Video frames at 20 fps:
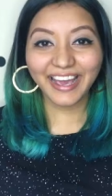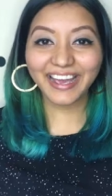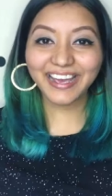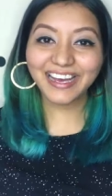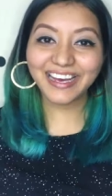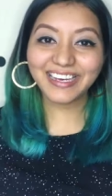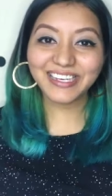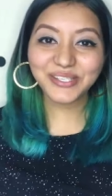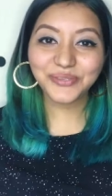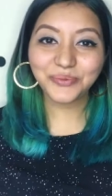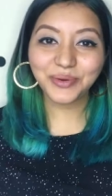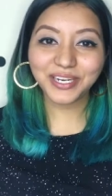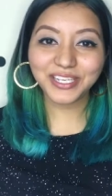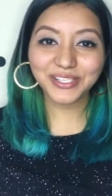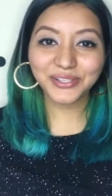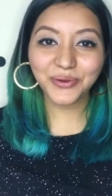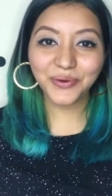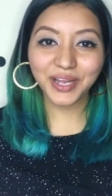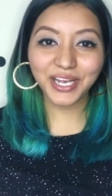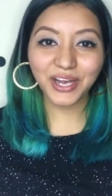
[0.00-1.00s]
Hey guys, what
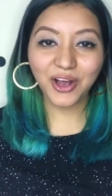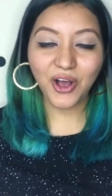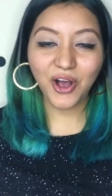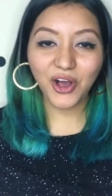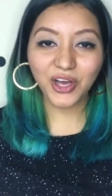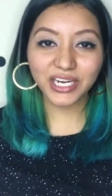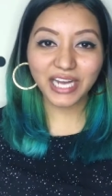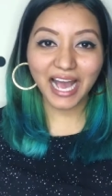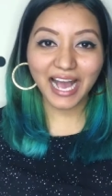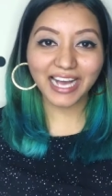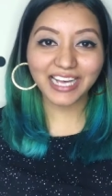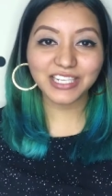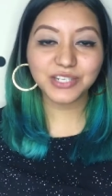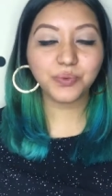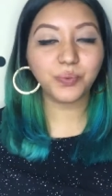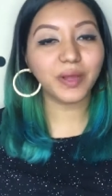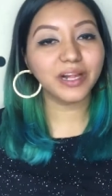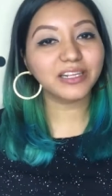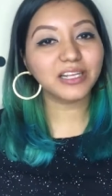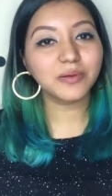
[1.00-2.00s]
is going on
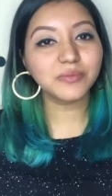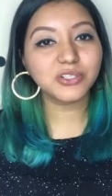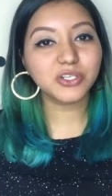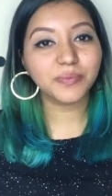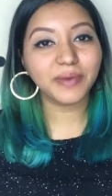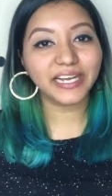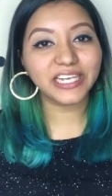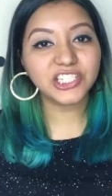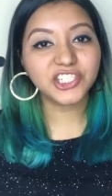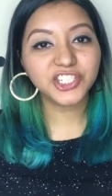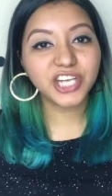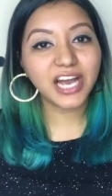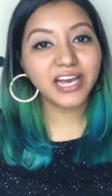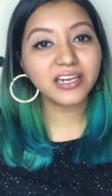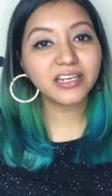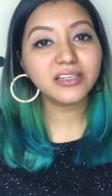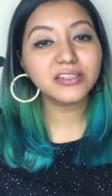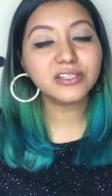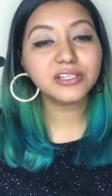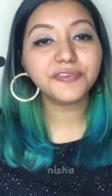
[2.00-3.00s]
and welcome to my
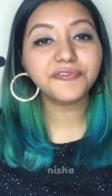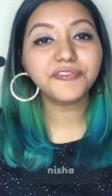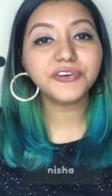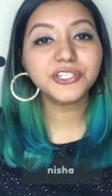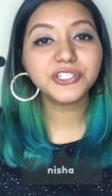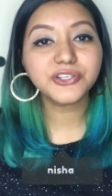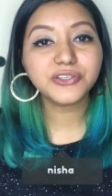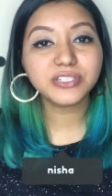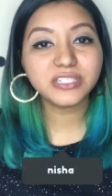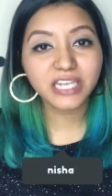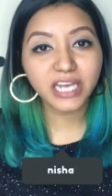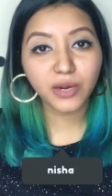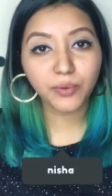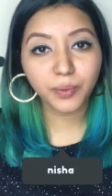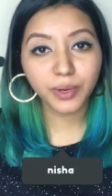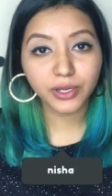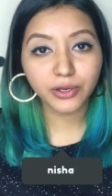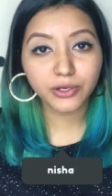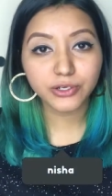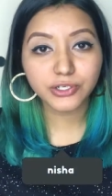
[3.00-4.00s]
channel. So for today,
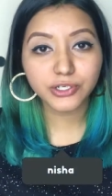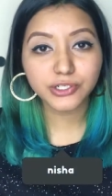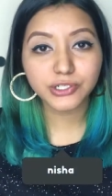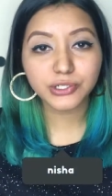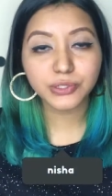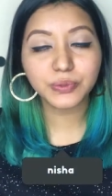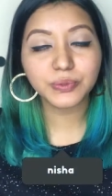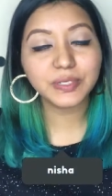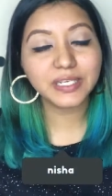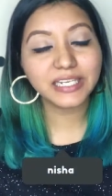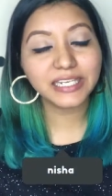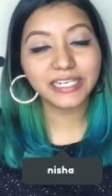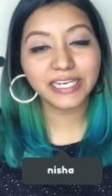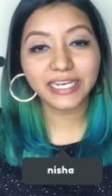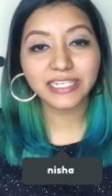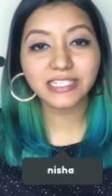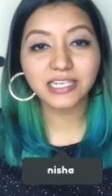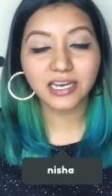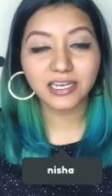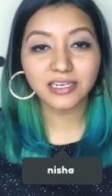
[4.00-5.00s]
we're going to do
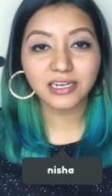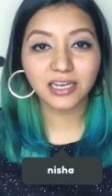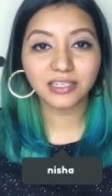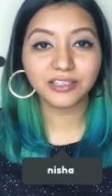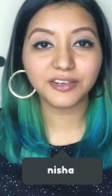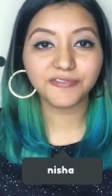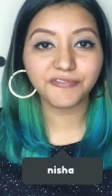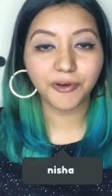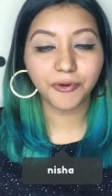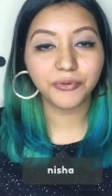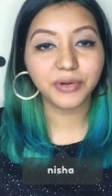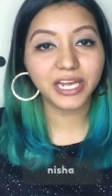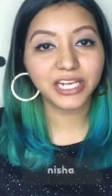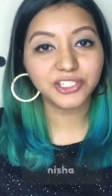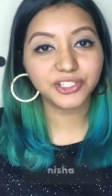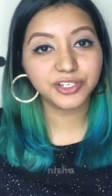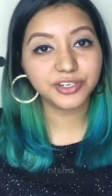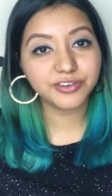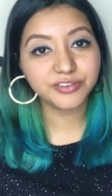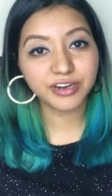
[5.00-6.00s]
yet another
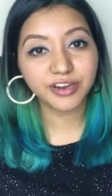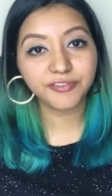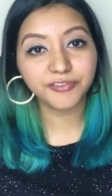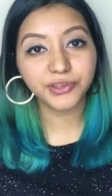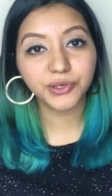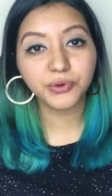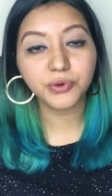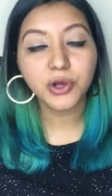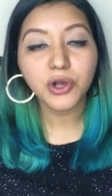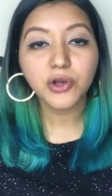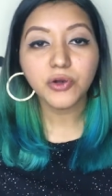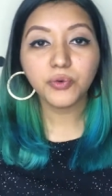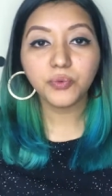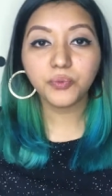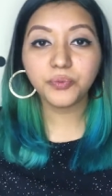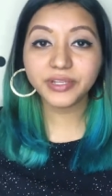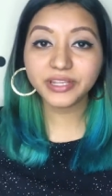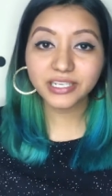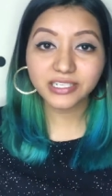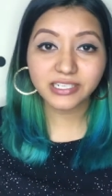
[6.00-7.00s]
foundation review
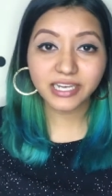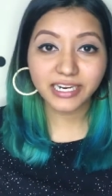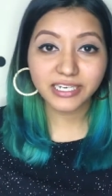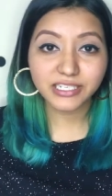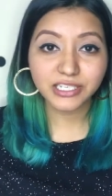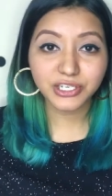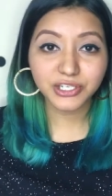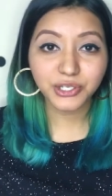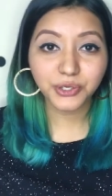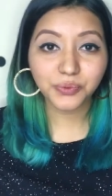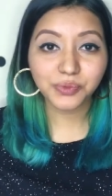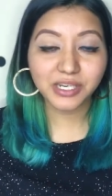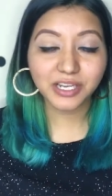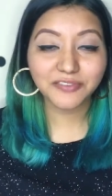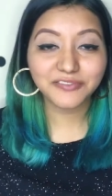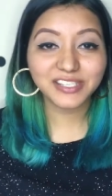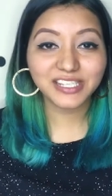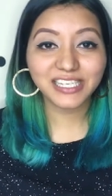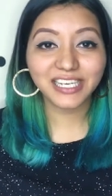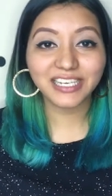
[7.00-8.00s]
with the title you would
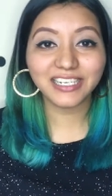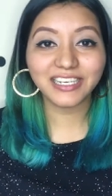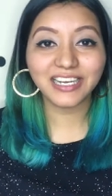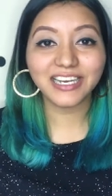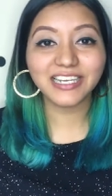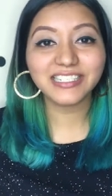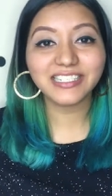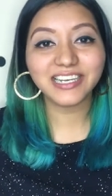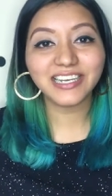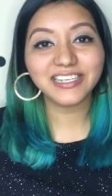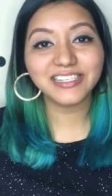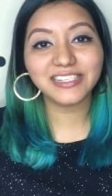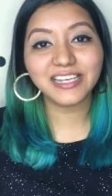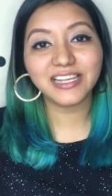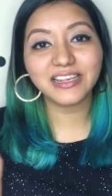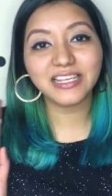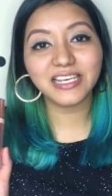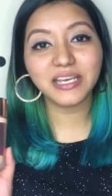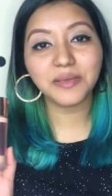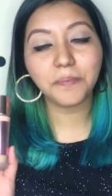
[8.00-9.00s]
have seen it is
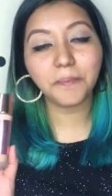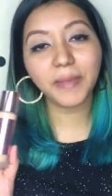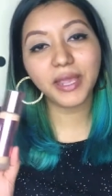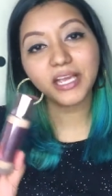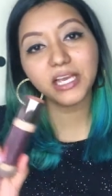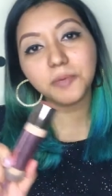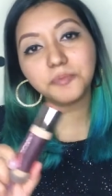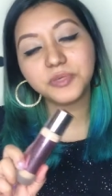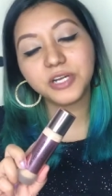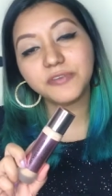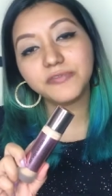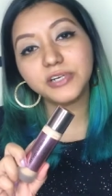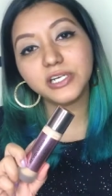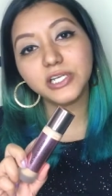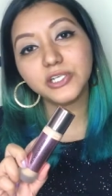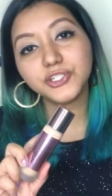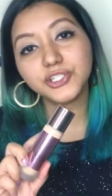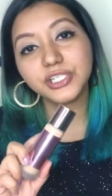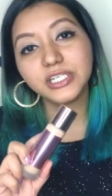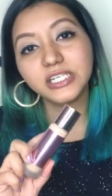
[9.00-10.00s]
the Makeup
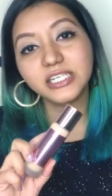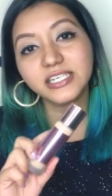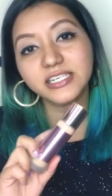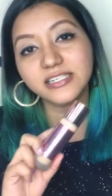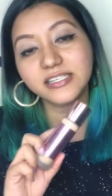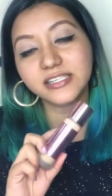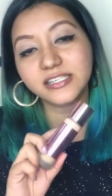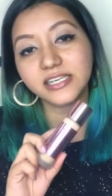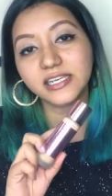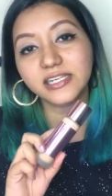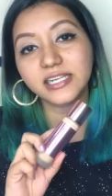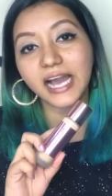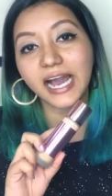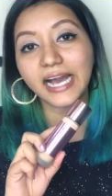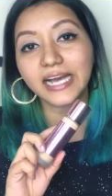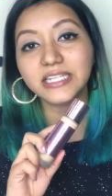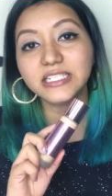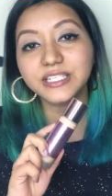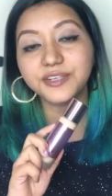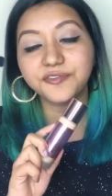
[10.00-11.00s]
Revolution Conceal
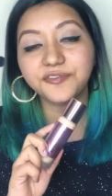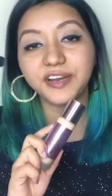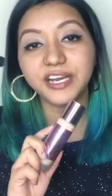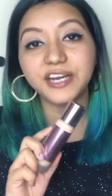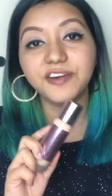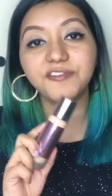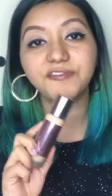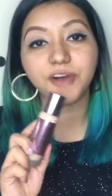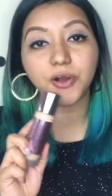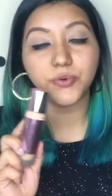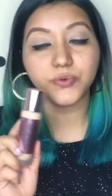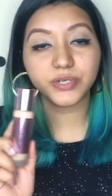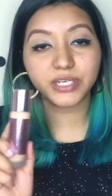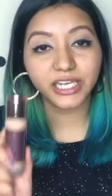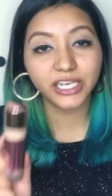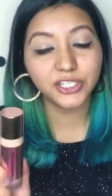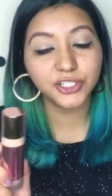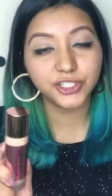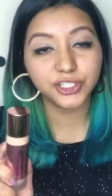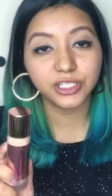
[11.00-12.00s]
and Define
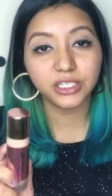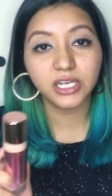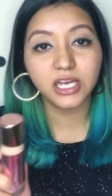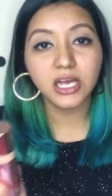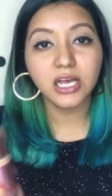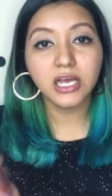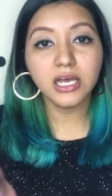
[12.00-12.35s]
Foundation.